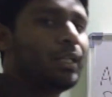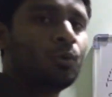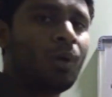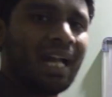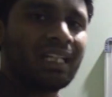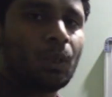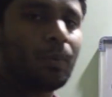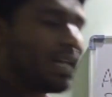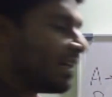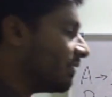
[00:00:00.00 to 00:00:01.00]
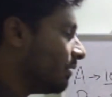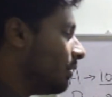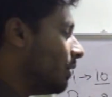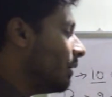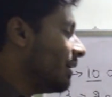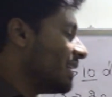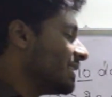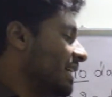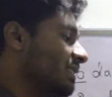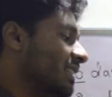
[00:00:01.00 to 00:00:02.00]
do until we get the last
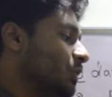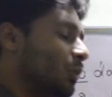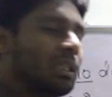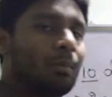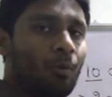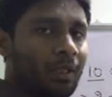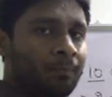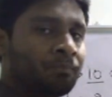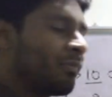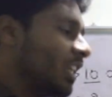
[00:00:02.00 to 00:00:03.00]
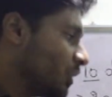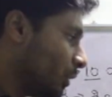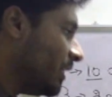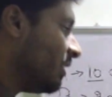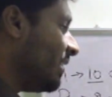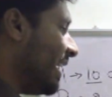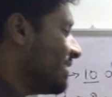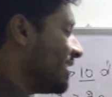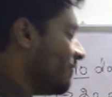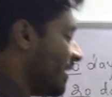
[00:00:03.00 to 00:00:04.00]
answer as 1 comma 1. So here the
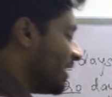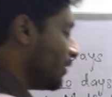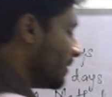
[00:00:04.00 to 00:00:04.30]
LCM value